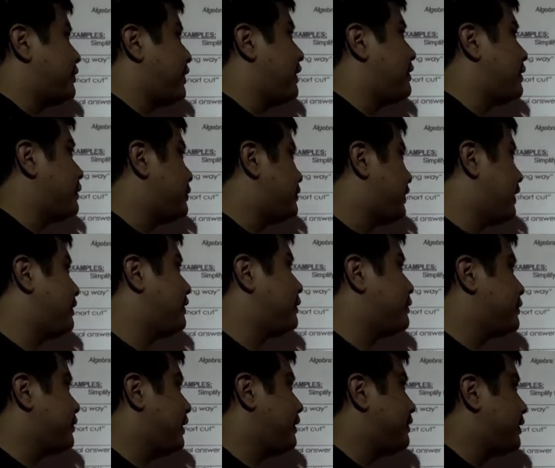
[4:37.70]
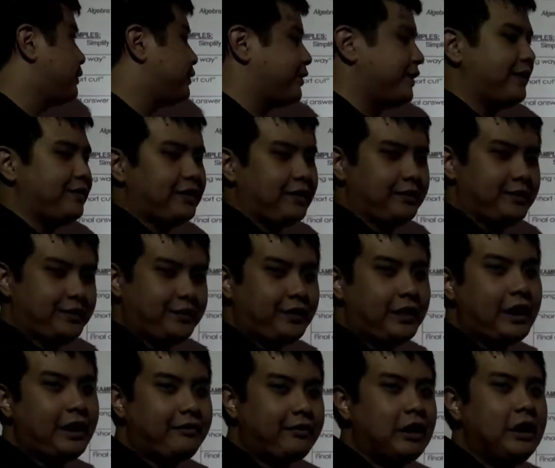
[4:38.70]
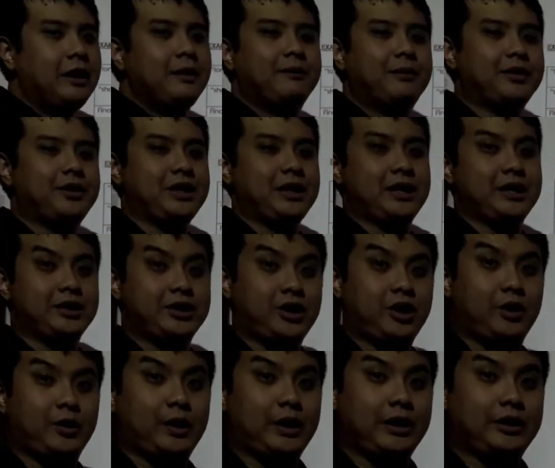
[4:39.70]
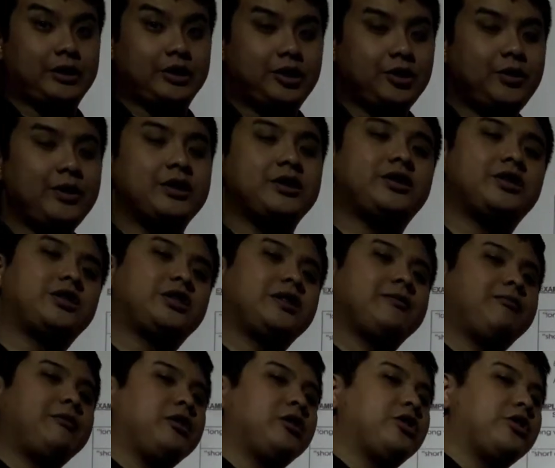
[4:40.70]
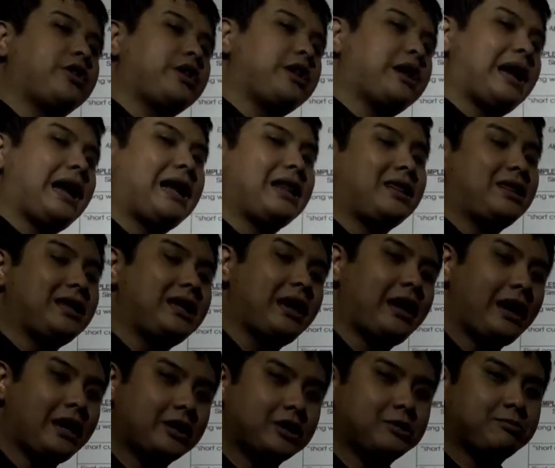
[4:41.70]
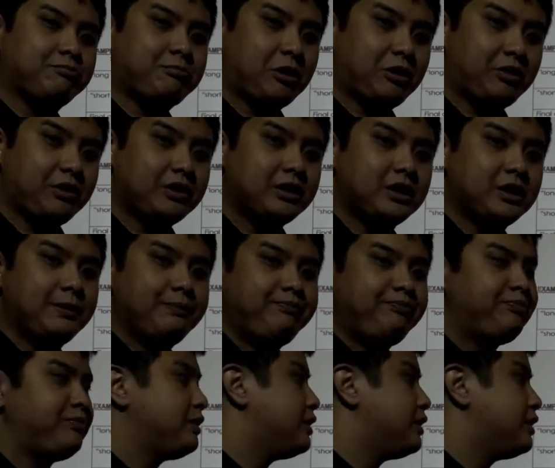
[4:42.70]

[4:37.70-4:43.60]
5 times 5 times 5 times 5 times 5. But the easier way to do it is just simply looking at the exponents.